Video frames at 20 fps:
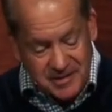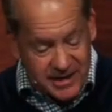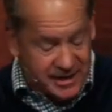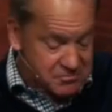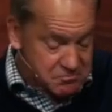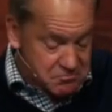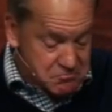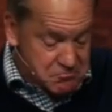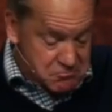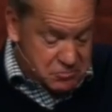that
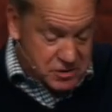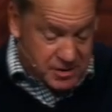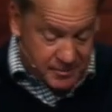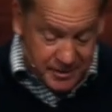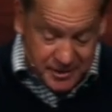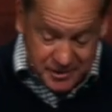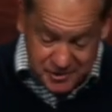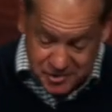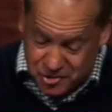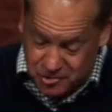some
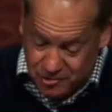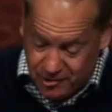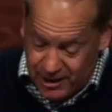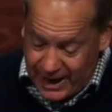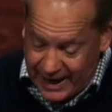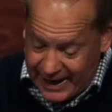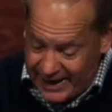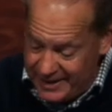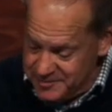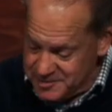of the
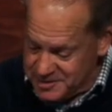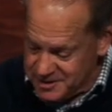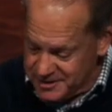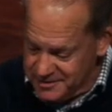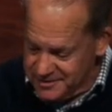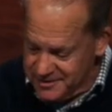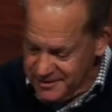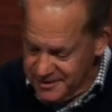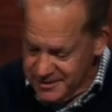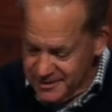scribes,
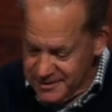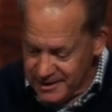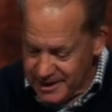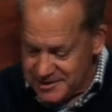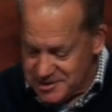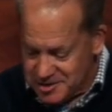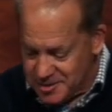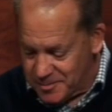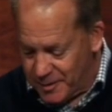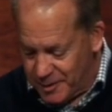and I
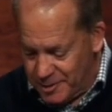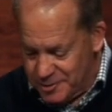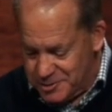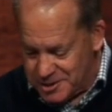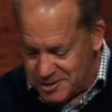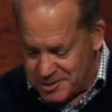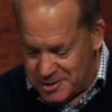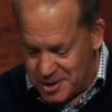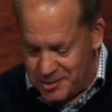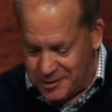suppose
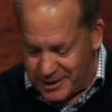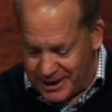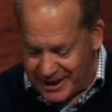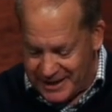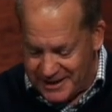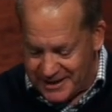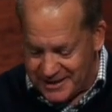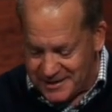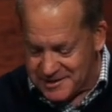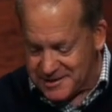it's
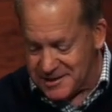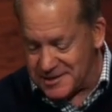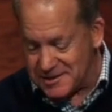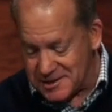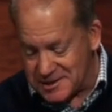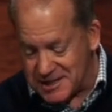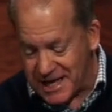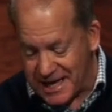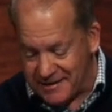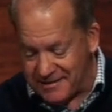okay to
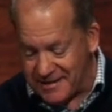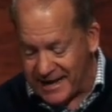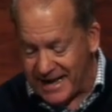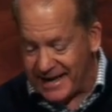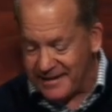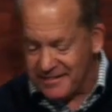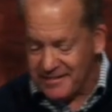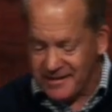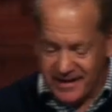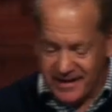say that,